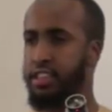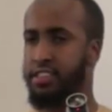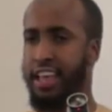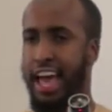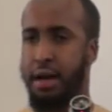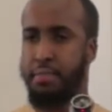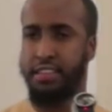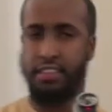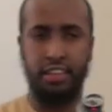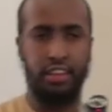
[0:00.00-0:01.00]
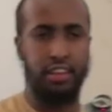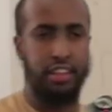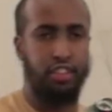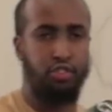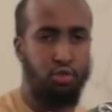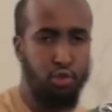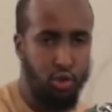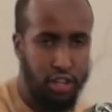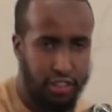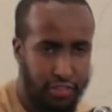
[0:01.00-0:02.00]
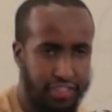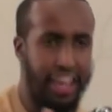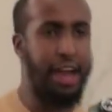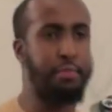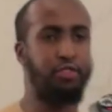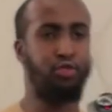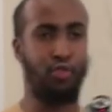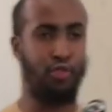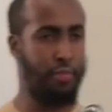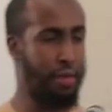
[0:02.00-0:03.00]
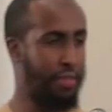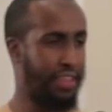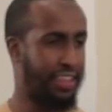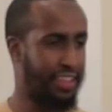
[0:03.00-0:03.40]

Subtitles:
the Sahabas, the students of the Sahabas took from them.